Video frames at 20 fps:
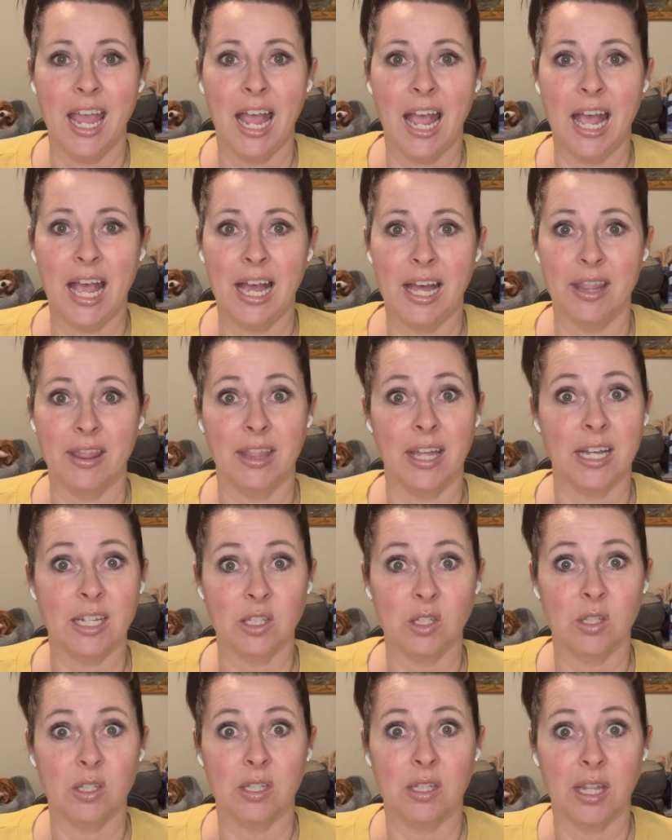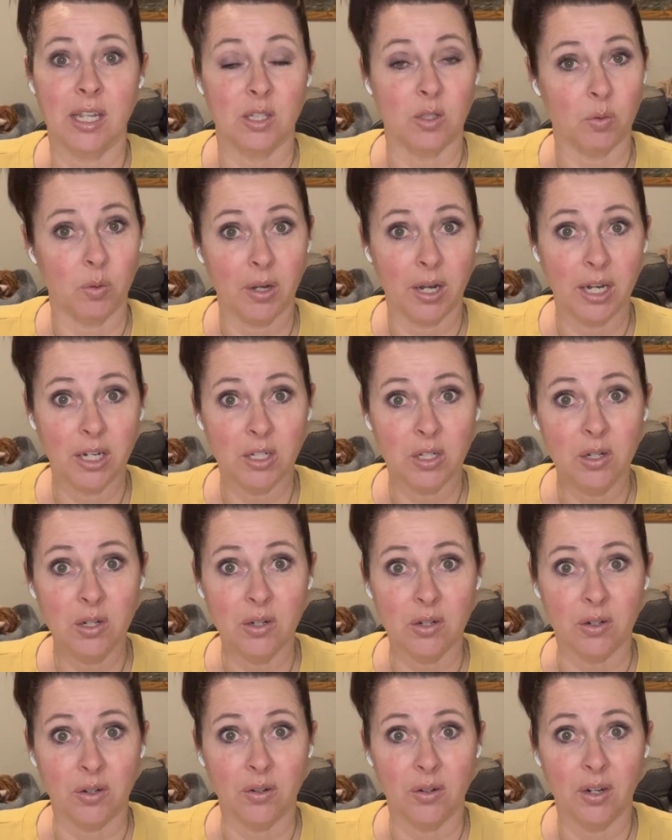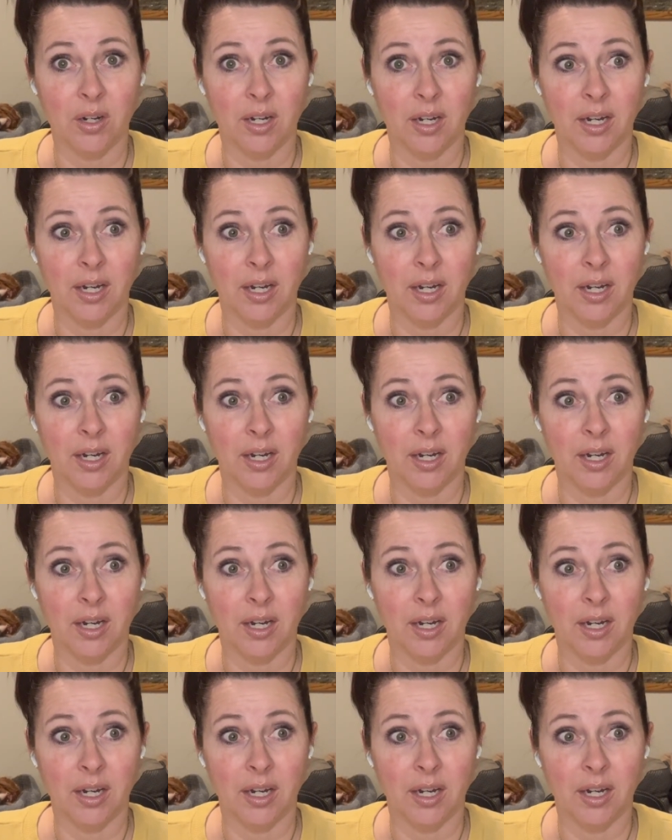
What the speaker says: and that's what I do.